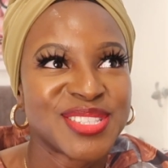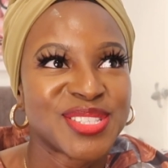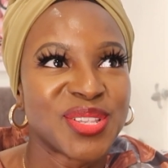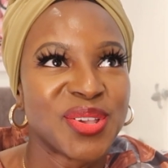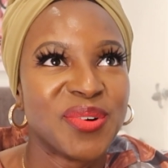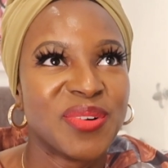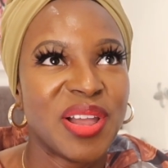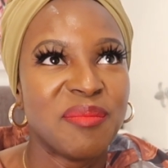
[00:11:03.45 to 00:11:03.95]

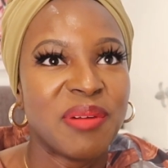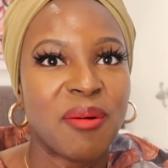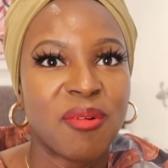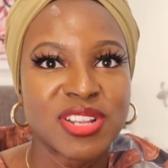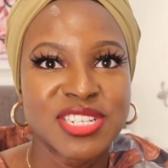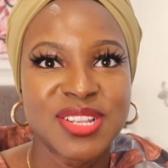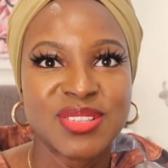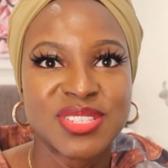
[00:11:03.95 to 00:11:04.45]
So I
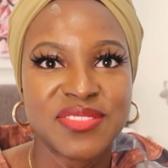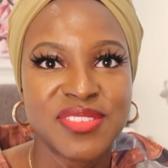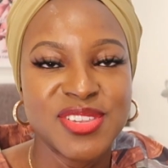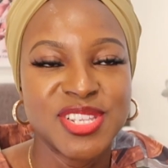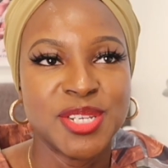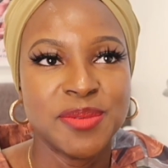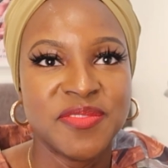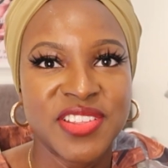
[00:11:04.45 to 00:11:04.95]
watched loads of
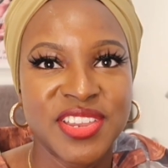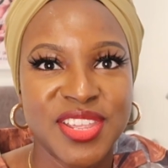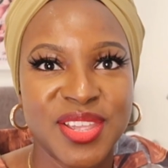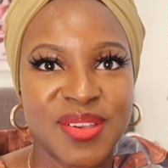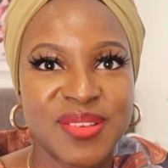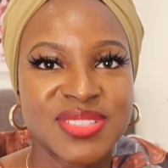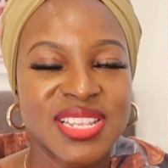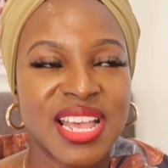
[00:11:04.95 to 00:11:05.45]
YouTube
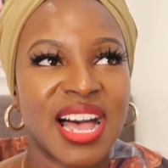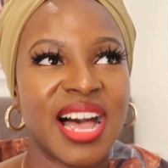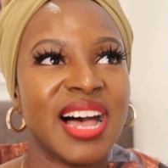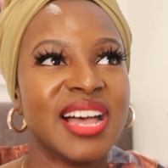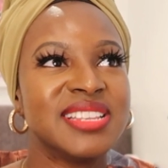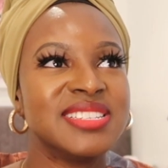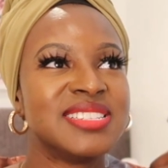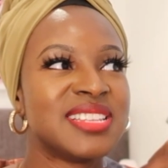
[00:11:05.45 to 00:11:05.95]
videos,
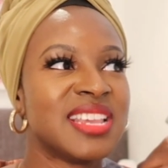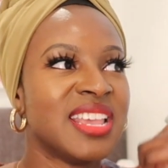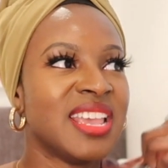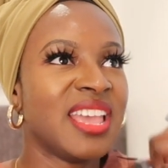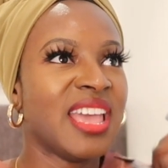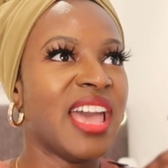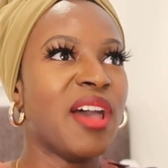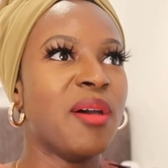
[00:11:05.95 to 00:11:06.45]
and
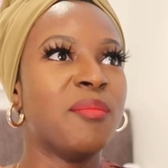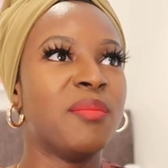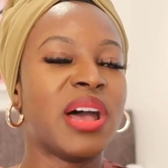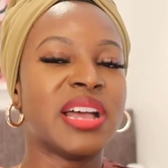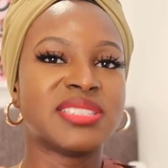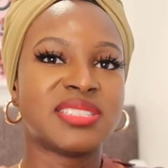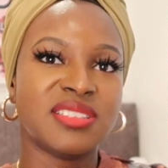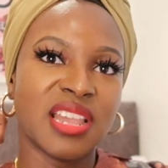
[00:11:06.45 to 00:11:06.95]

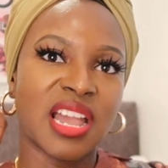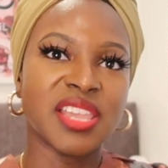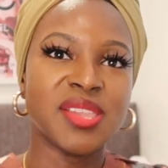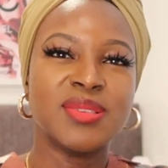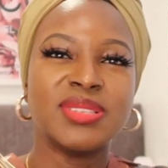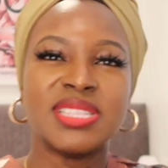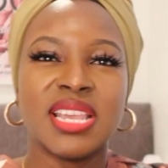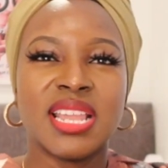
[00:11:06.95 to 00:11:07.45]
I
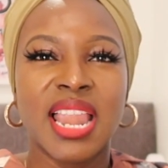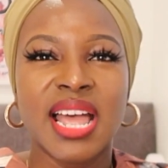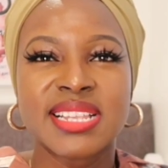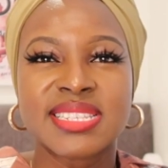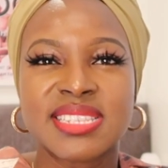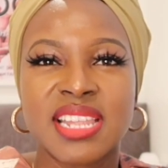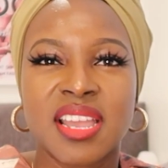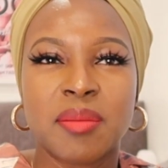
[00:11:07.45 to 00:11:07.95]
used the
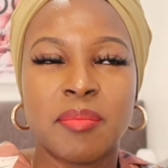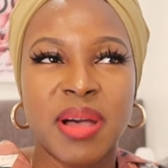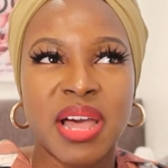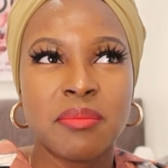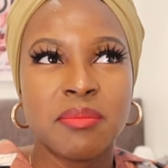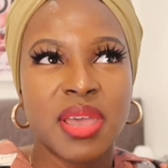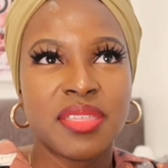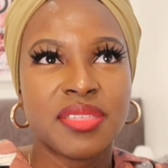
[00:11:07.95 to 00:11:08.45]
elastic
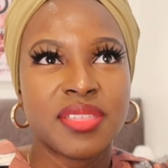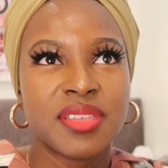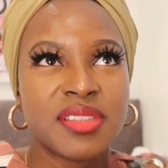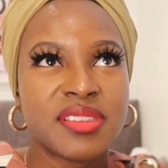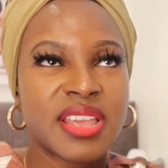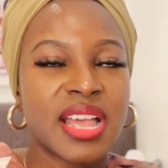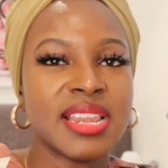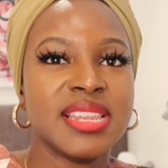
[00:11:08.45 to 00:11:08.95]
band
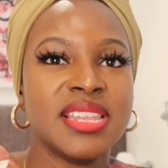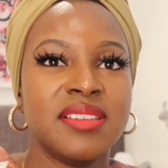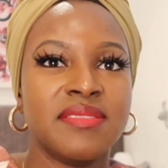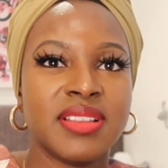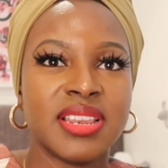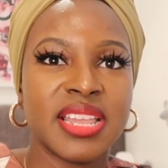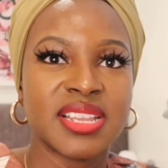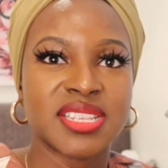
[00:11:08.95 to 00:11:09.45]
method. I'll leave
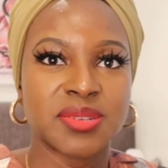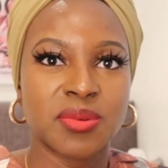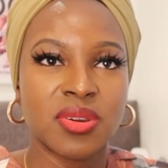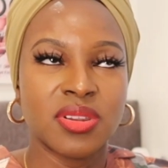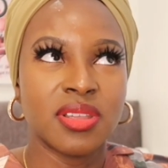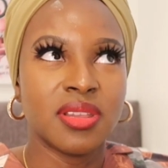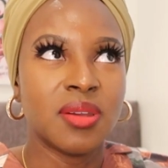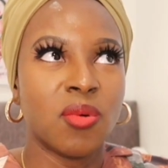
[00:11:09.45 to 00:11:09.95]
a link to
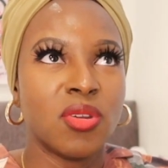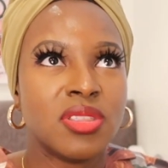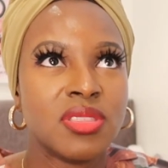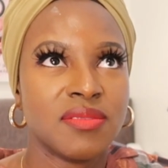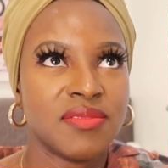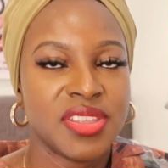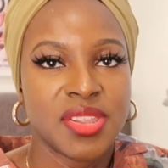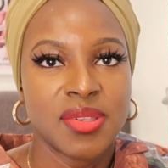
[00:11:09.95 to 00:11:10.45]
one of
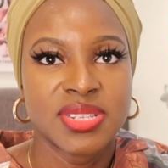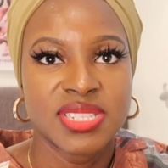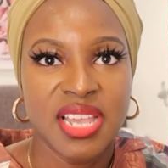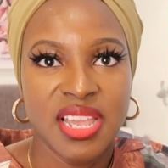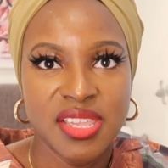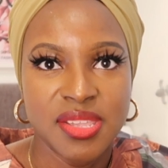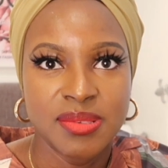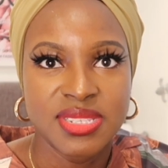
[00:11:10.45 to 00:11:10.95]
the videos
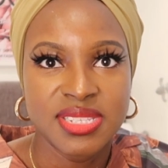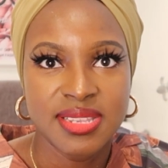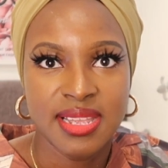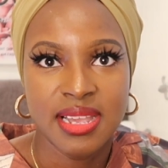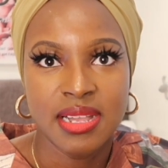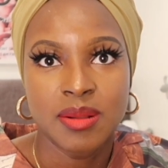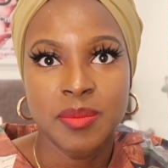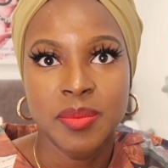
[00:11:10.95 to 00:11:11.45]
that I used to
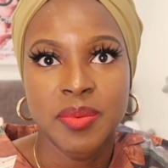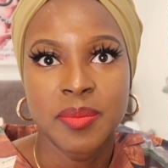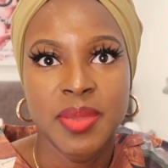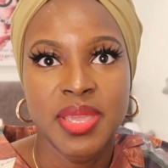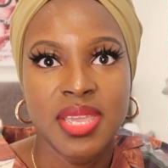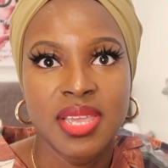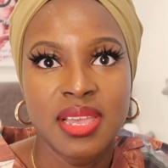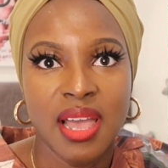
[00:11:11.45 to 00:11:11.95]
help
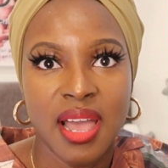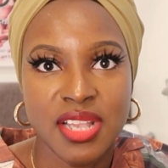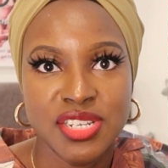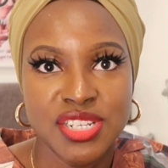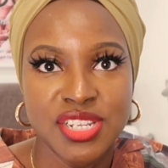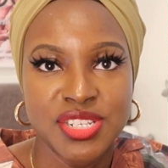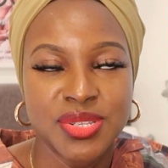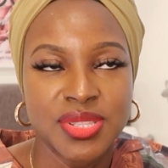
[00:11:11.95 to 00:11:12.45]
me
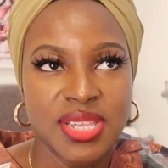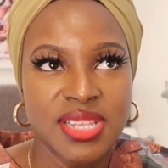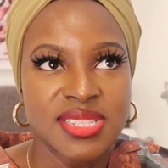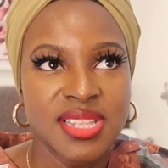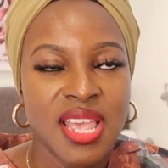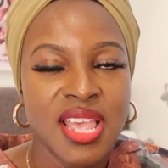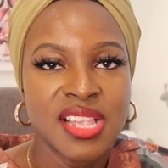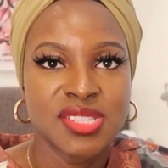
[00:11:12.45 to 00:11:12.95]
actually do this.
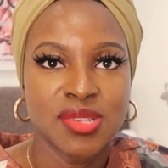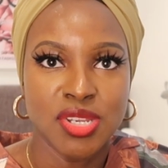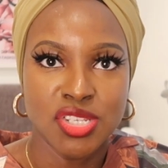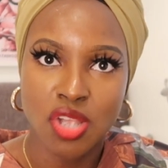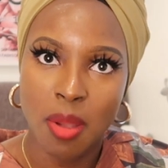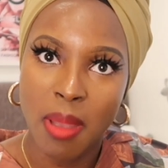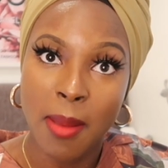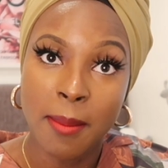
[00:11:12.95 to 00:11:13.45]
So I
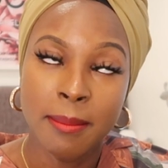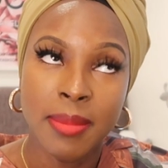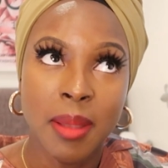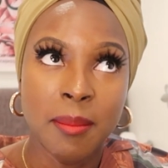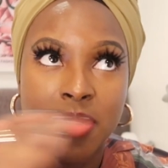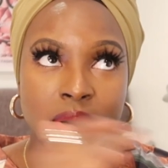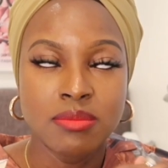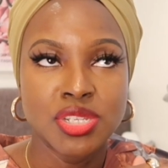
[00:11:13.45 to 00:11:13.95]
just got my
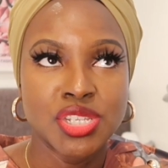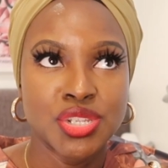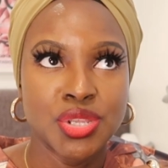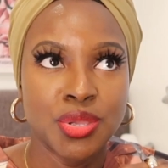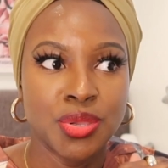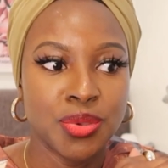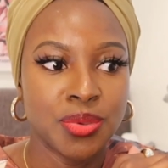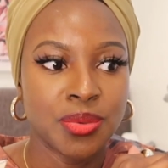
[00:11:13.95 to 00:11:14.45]
mom
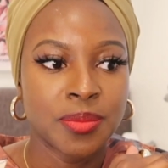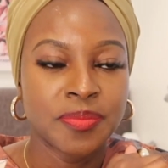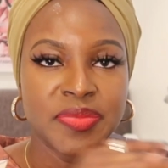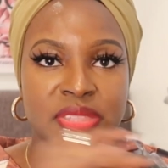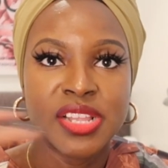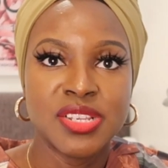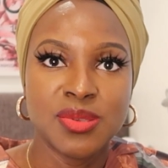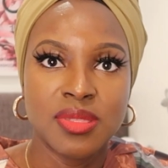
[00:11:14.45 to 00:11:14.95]
to
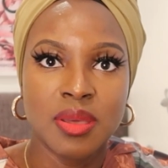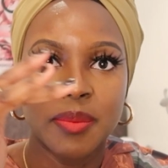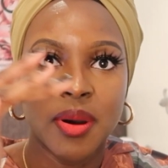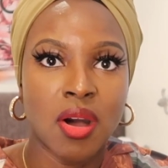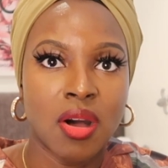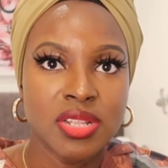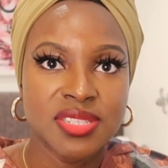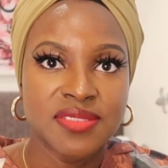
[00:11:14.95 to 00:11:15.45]
do the
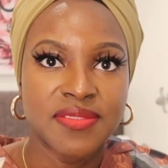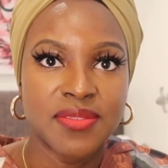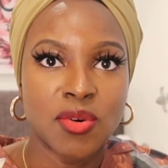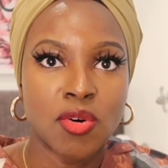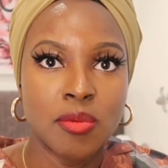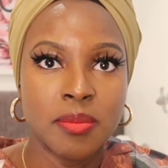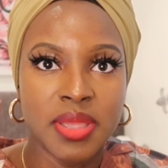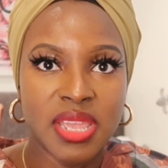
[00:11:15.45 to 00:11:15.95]
parts
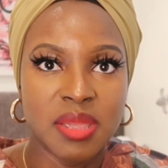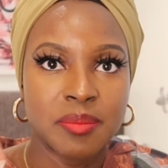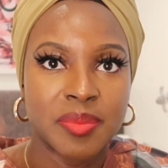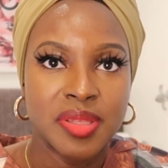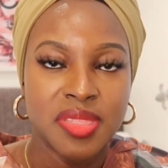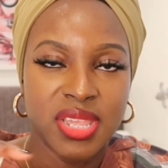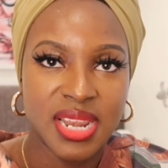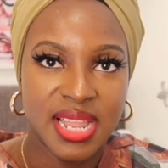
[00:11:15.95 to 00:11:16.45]
for me and
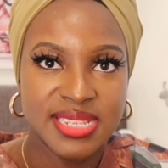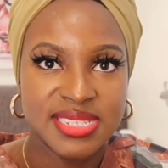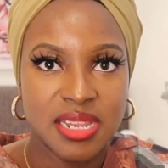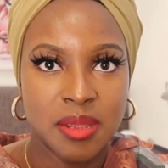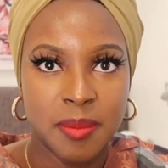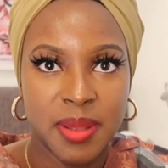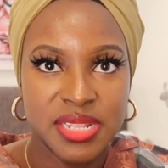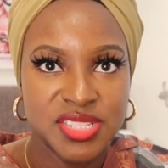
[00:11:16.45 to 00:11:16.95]
put the
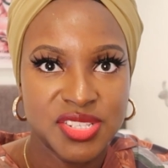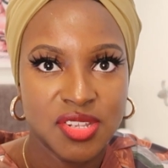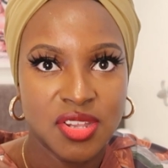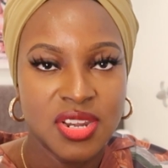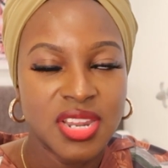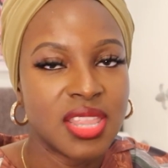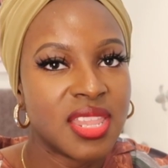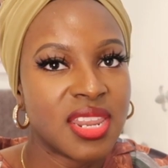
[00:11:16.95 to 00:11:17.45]
elastic bands
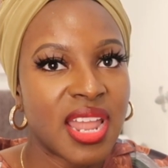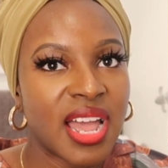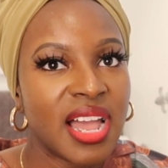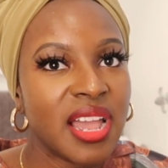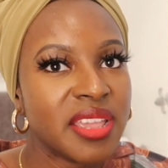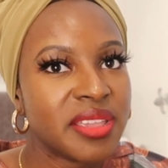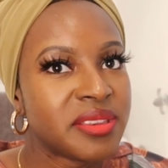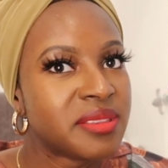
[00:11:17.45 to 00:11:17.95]
on, and then
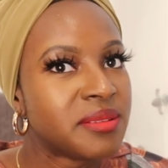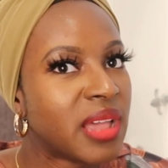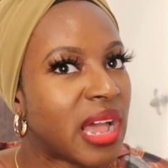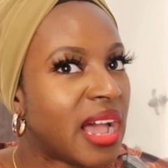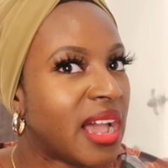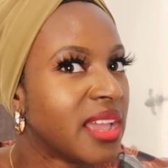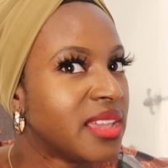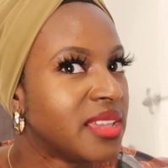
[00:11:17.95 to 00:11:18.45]

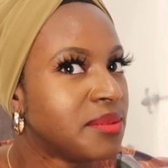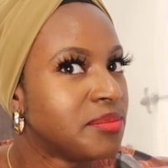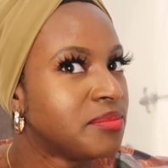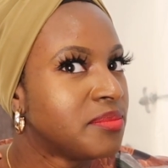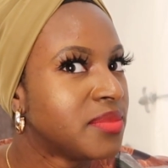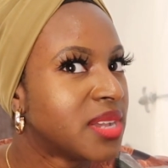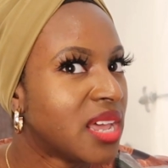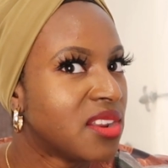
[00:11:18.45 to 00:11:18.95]
I
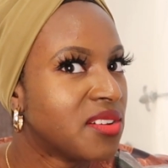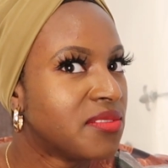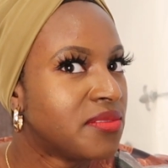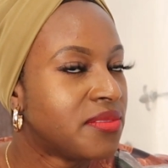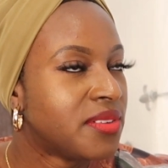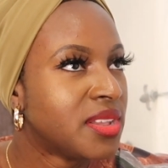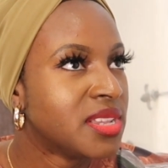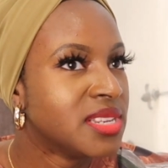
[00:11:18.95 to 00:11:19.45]
kind of
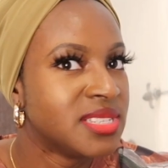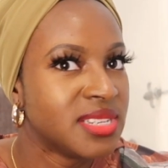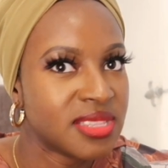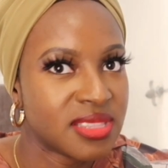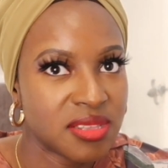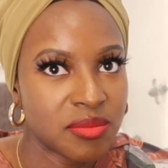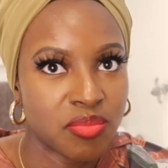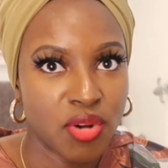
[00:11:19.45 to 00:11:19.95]

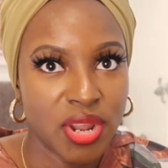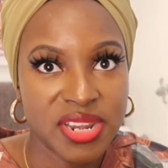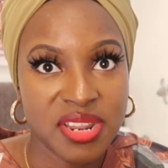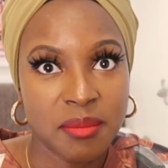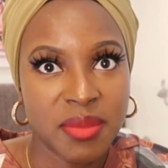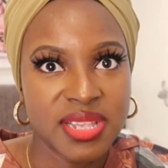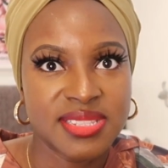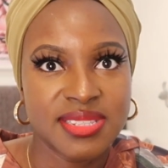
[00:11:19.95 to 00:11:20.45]
did the
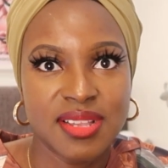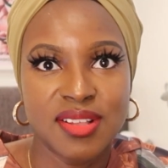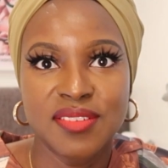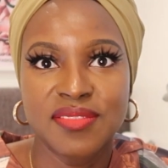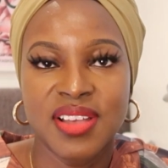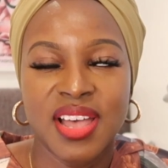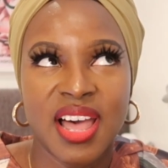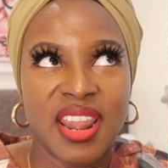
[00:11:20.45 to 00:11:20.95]
braiding
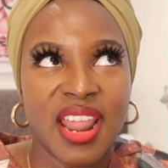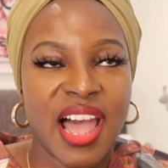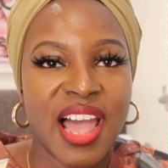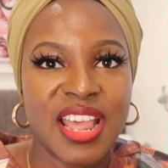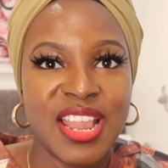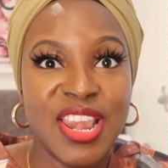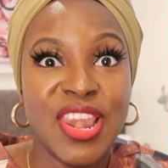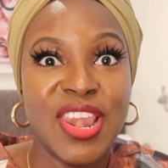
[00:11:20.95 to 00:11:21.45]
myself, and
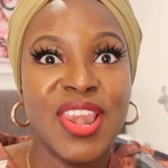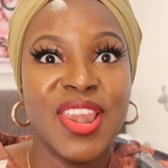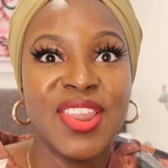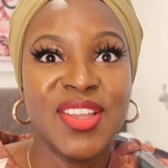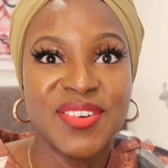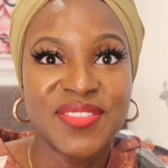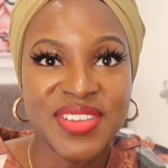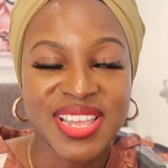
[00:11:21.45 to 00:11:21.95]
I
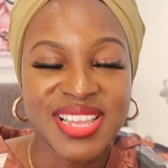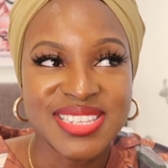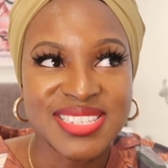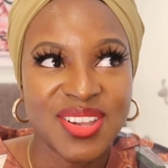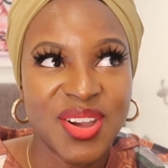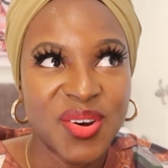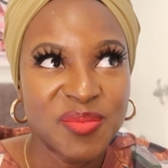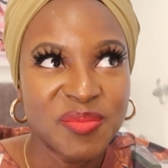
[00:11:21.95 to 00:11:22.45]
love
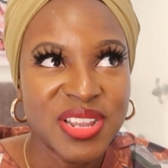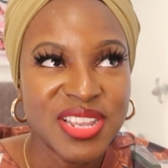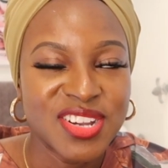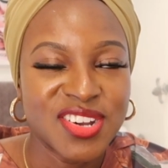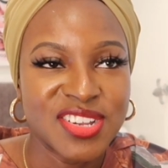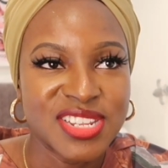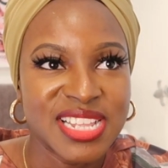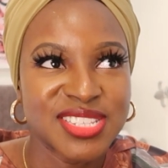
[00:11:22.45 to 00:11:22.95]
it. Oh my
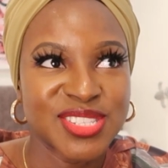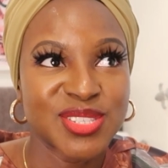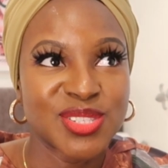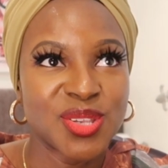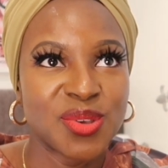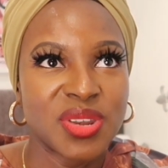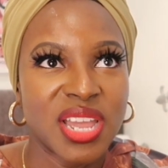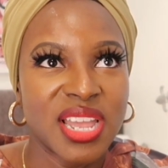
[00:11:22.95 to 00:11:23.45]
god, it's
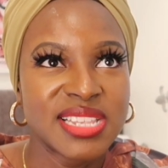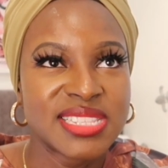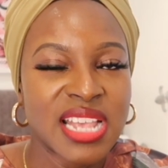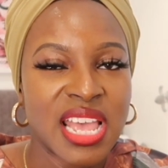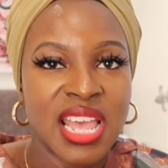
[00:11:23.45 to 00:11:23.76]
so nice.